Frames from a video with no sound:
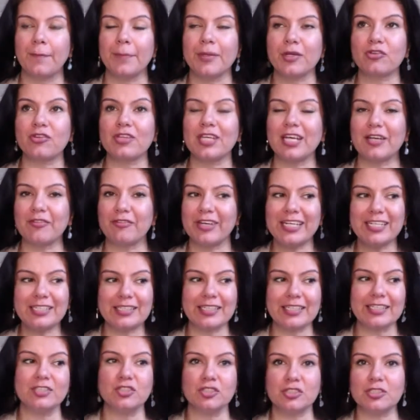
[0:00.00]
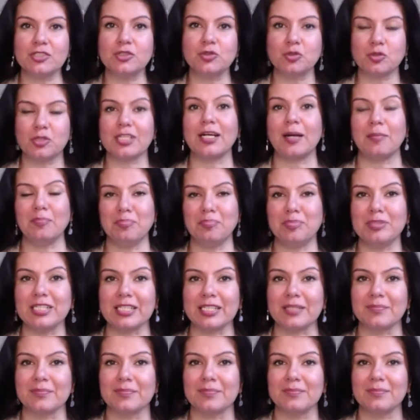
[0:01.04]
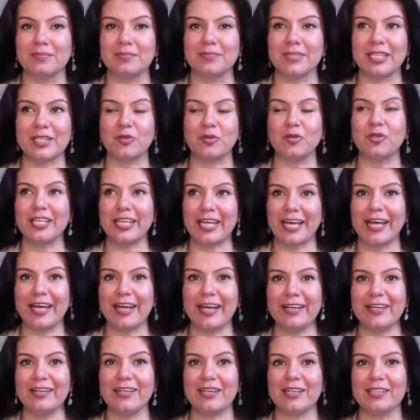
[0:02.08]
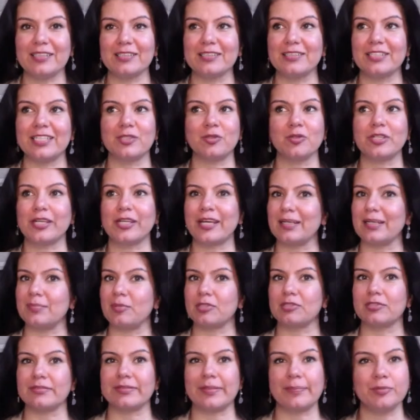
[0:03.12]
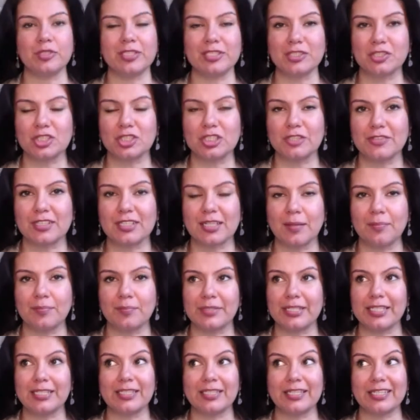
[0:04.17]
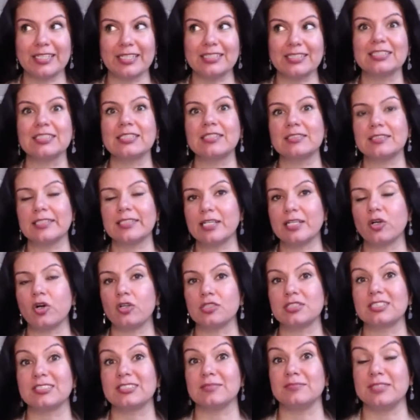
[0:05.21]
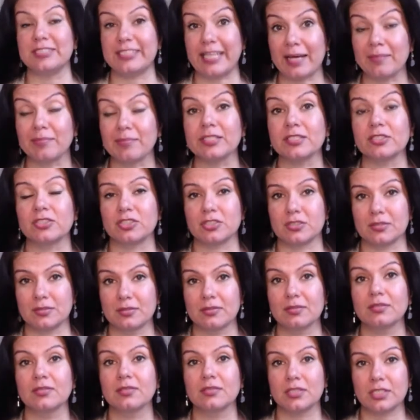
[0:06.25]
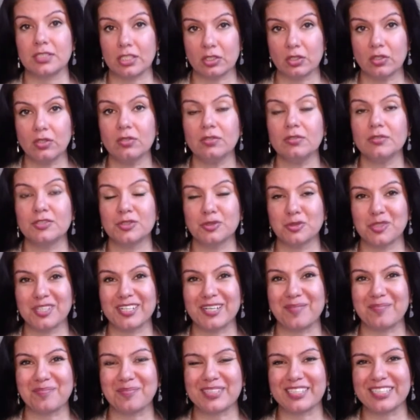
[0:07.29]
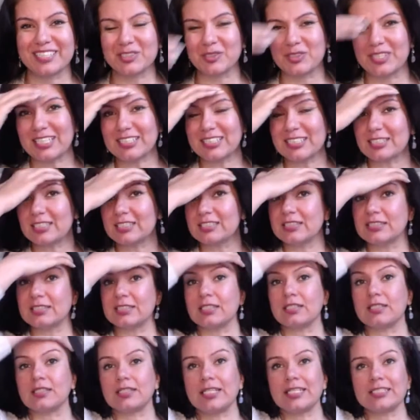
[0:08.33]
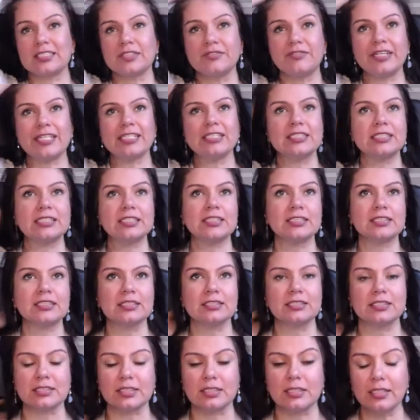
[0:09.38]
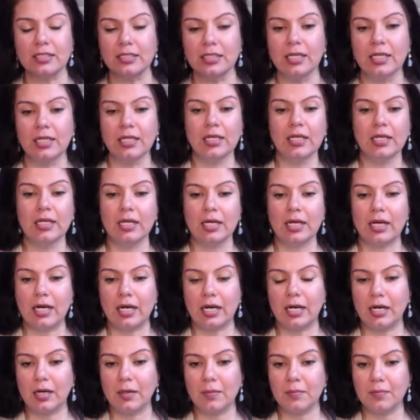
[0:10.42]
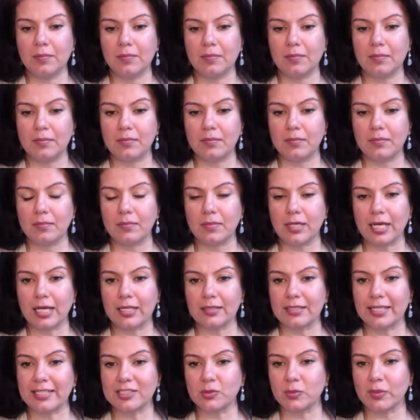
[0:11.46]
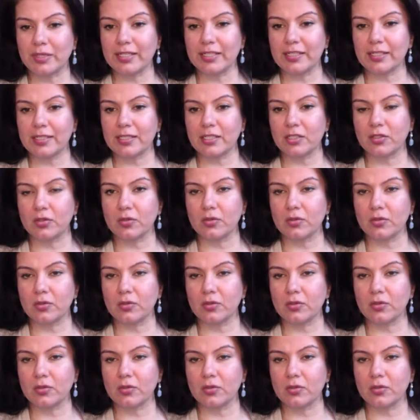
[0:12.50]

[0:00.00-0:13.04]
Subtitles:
because they are very dangerous to the company. They don't care. They don't care about the reputation of the company. They can seriously cause some damage, you know, to the company. So that's a concern. That's a very serious concern. And that's why, you